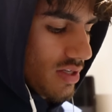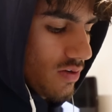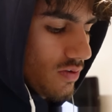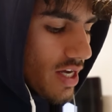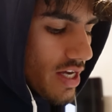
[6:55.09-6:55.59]

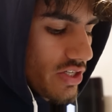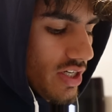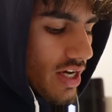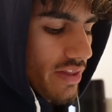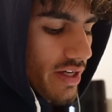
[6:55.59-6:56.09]
So Tai
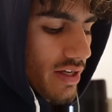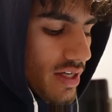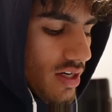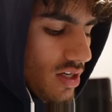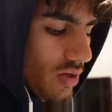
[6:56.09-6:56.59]
Chi, I think
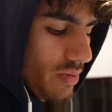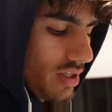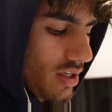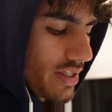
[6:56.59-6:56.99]
it, it'll be good.